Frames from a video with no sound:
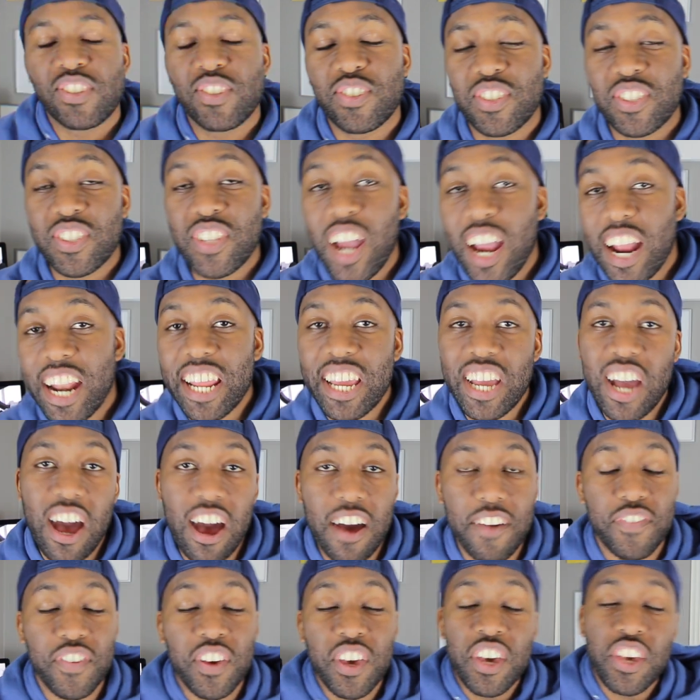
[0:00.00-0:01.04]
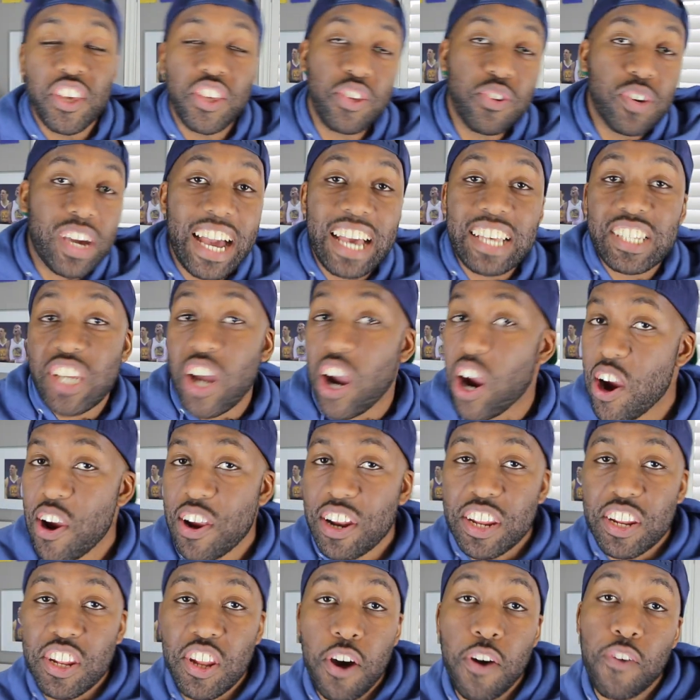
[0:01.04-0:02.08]
So starting off, you guys
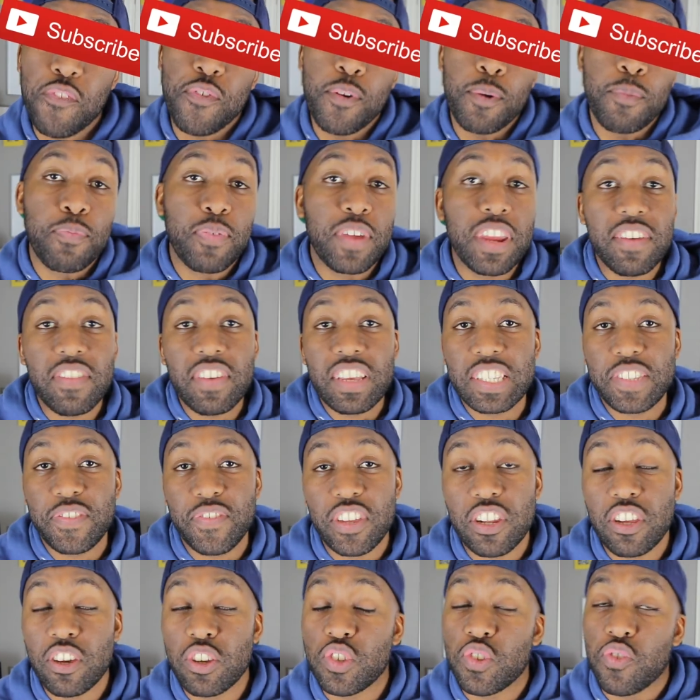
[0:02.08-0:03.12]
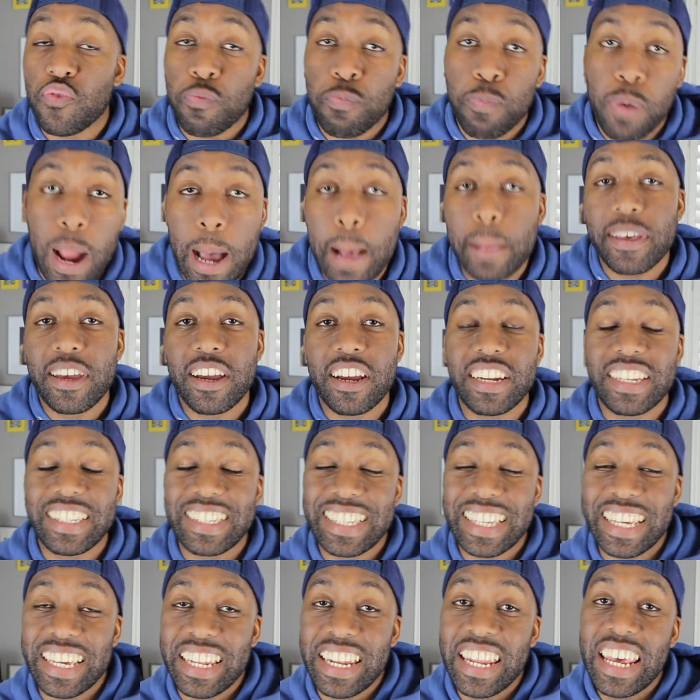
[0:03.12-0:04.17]
already know from previous videos, you've probably already
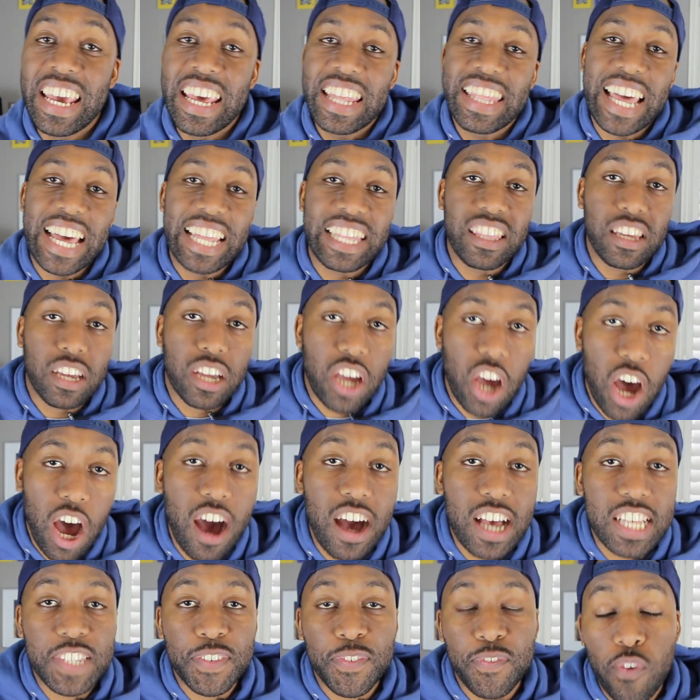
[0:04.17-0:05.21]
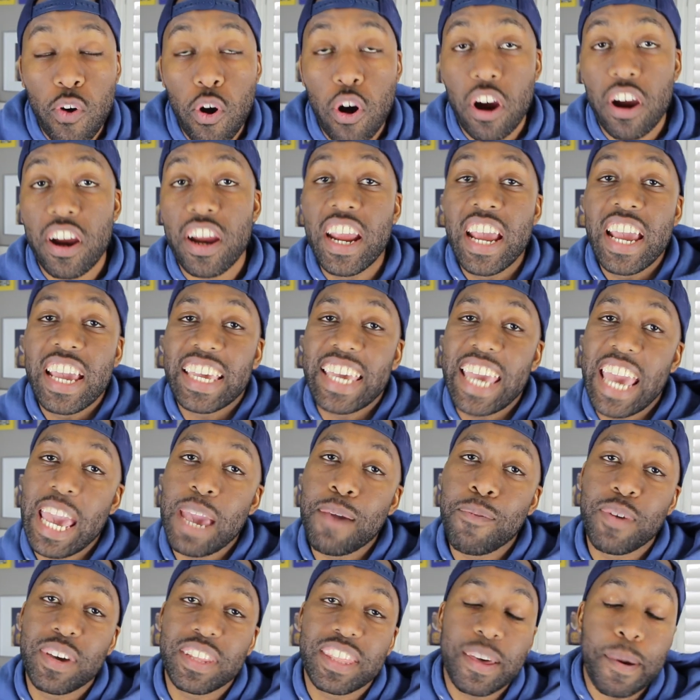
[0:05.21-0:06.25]
seen that the Kaws 4
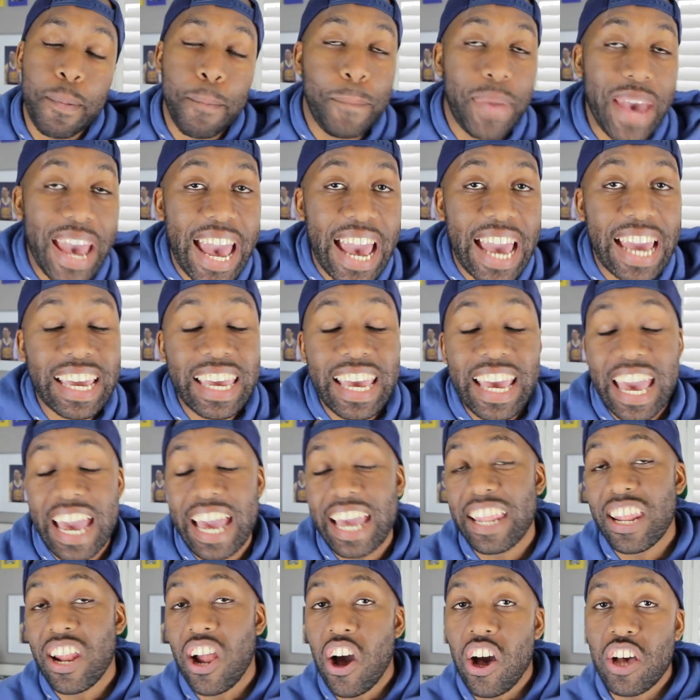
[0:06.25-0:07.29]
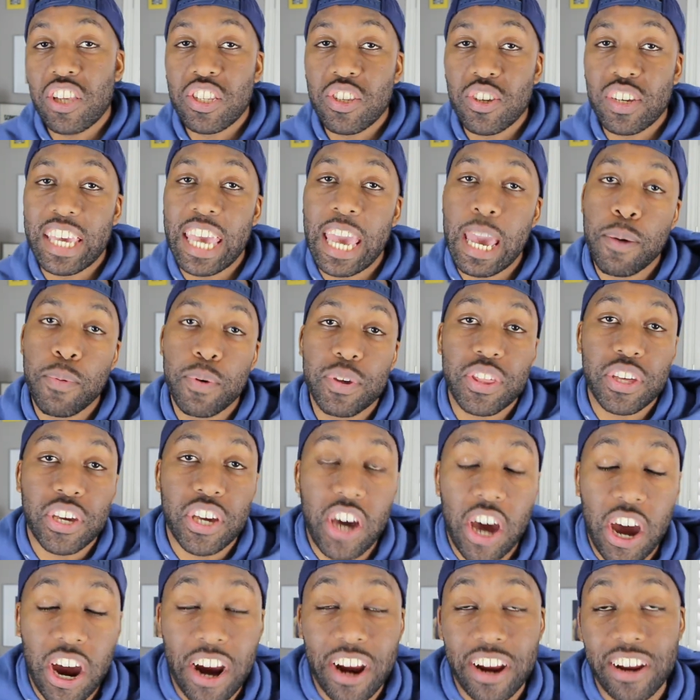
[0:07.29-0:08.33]
came with a bag, and it also came with a
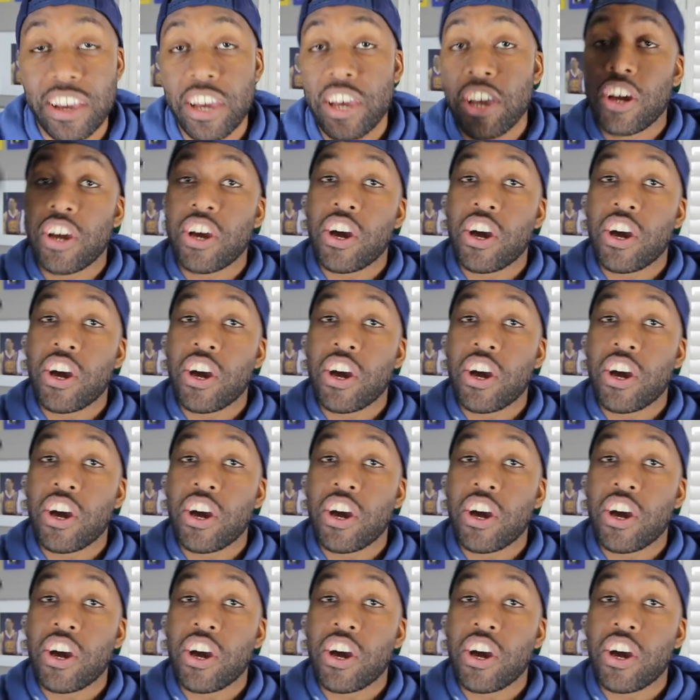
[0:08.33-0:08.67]
card.